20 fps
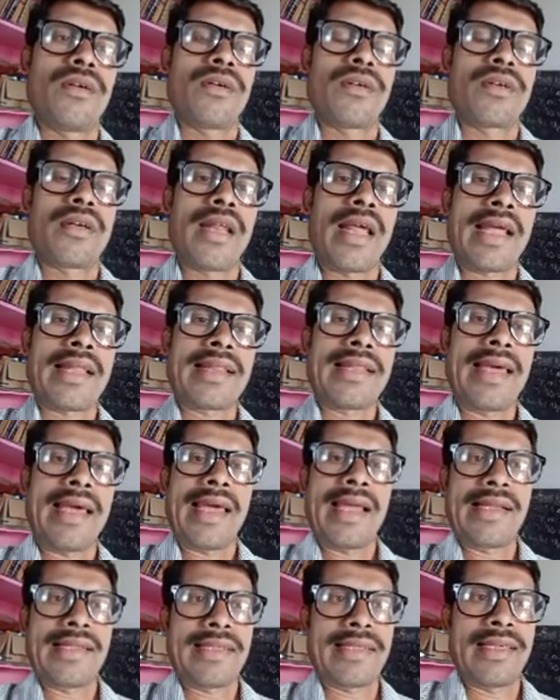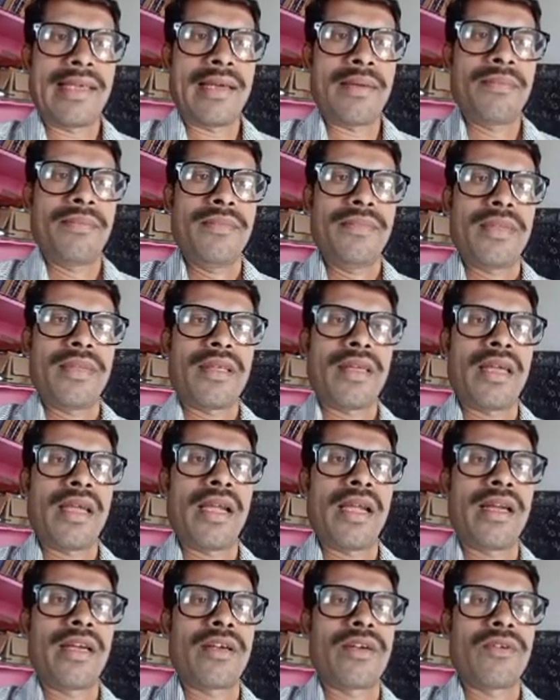take the LCM.
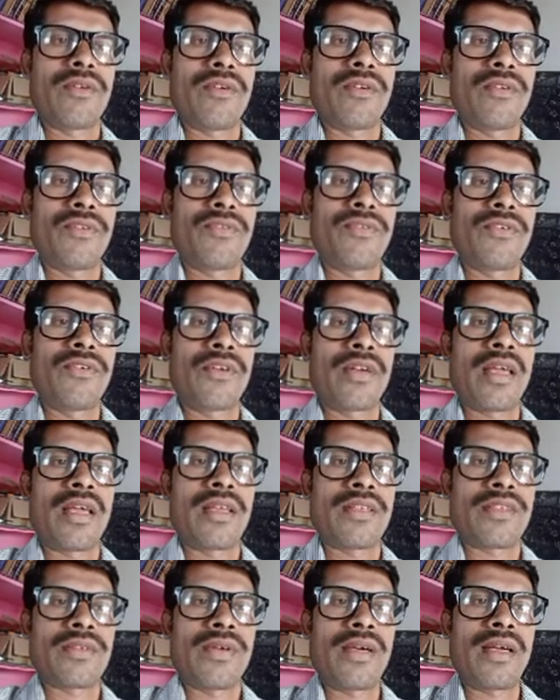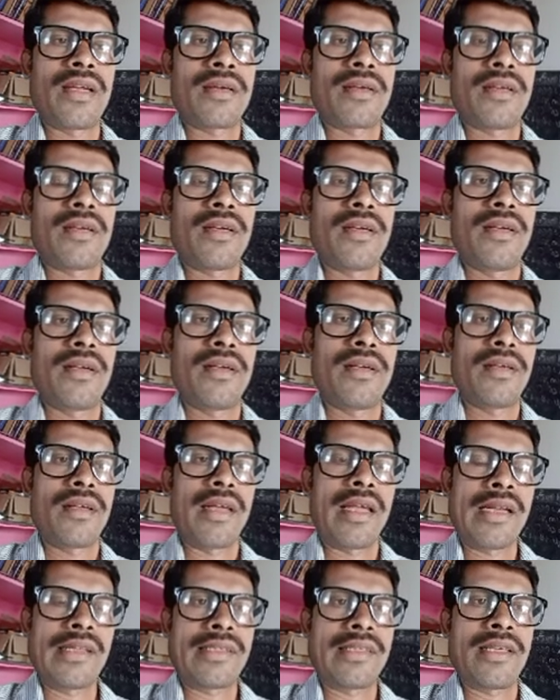A into 4a square,
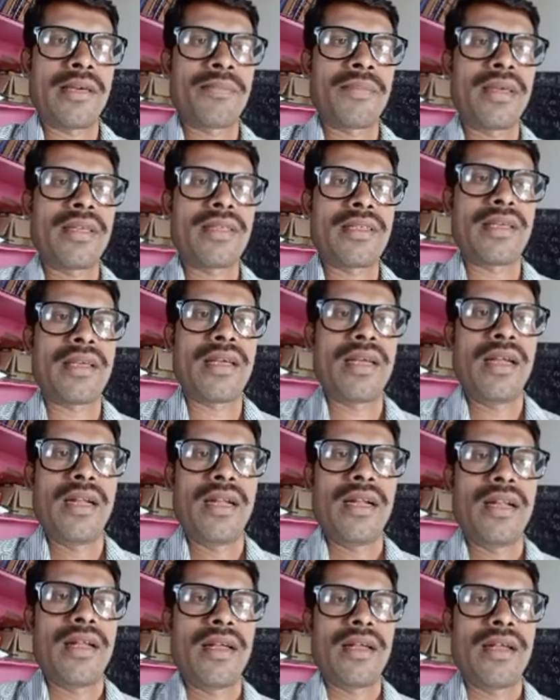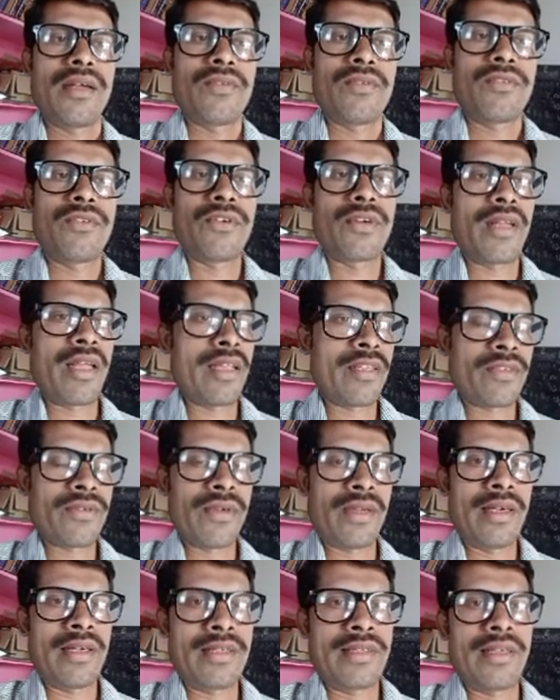LCM is 4a
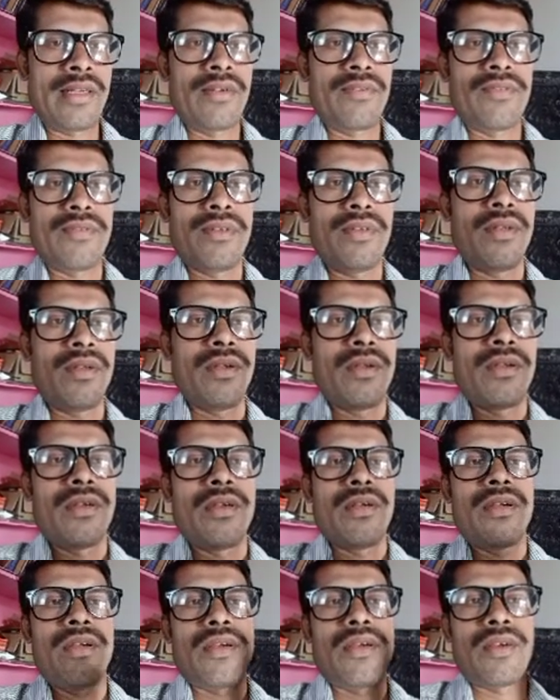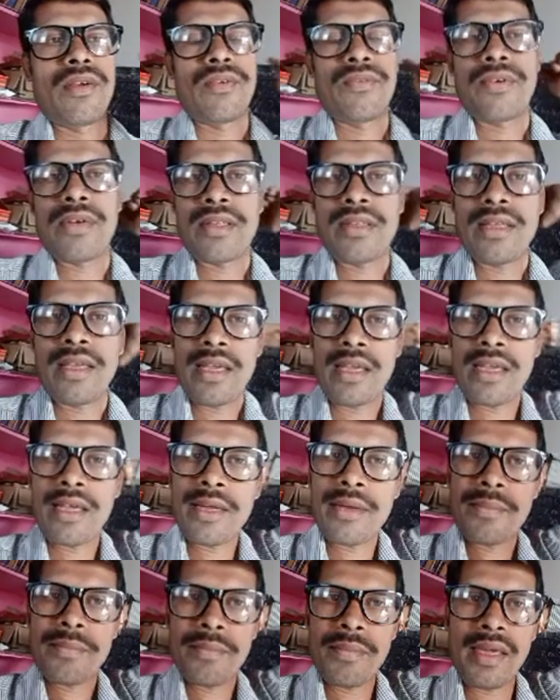square itself. For
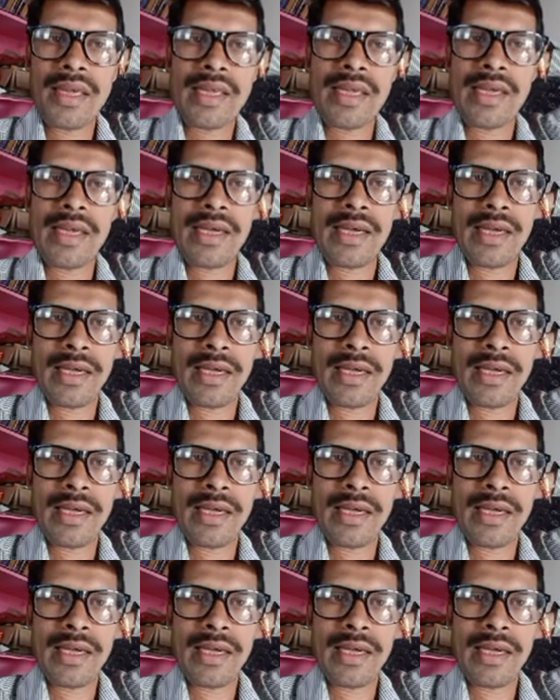the making